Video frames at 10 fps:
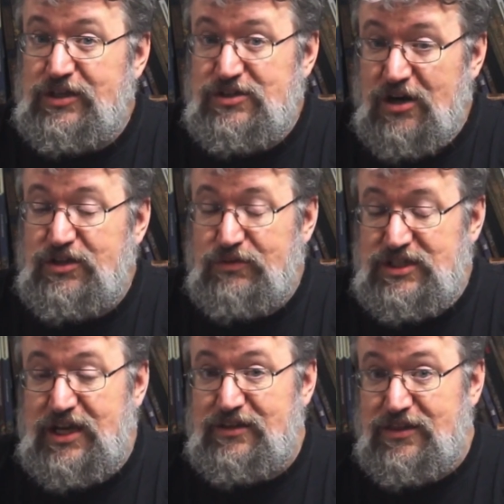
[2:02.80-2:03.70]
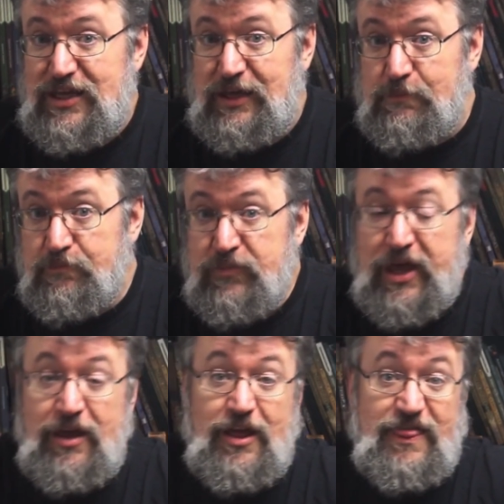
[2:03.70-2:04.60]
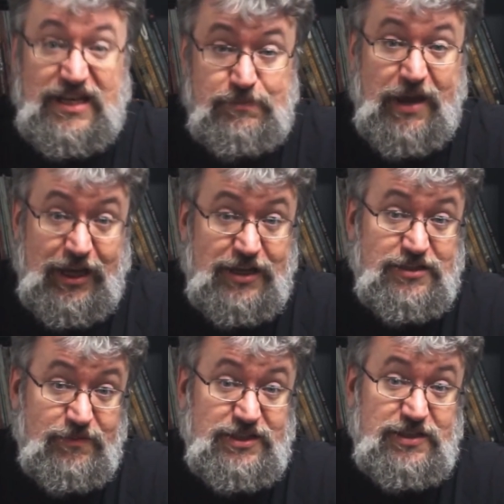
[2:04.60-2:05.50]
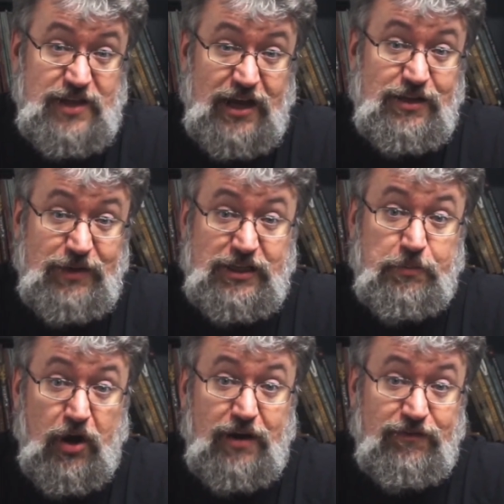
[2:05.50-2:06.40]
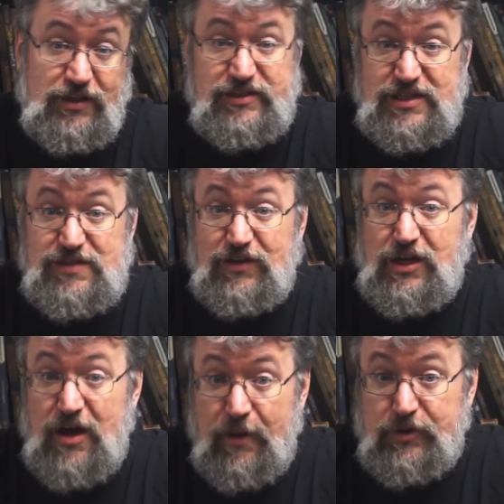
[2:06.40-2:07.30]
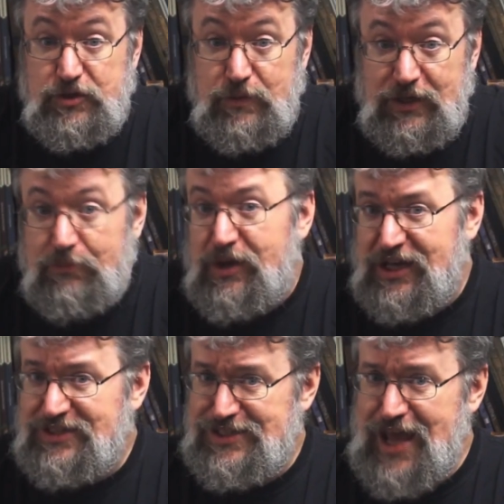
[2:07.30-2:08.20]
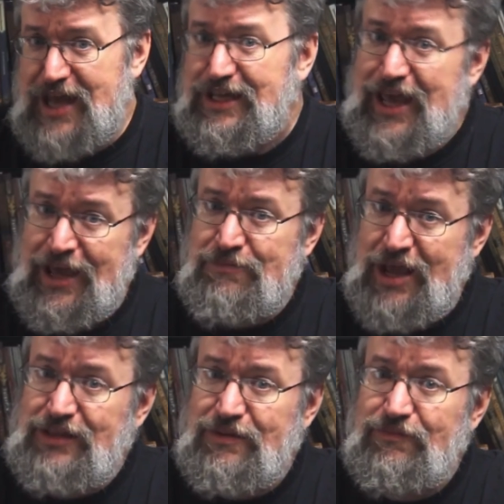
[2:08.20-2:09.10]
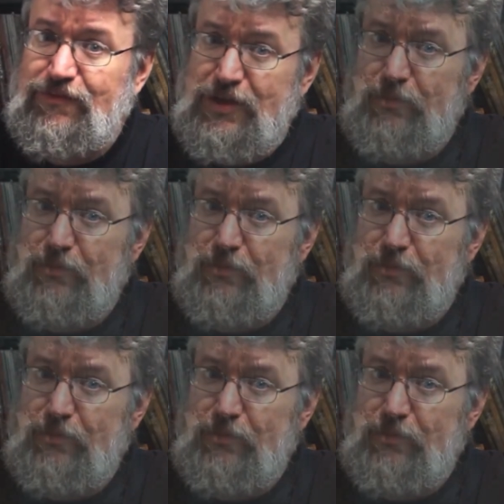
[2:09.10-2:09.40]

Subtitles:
start to reject the theme. This mechanism is designed to make the party feel a sense of accomplishment, but instead can make them feel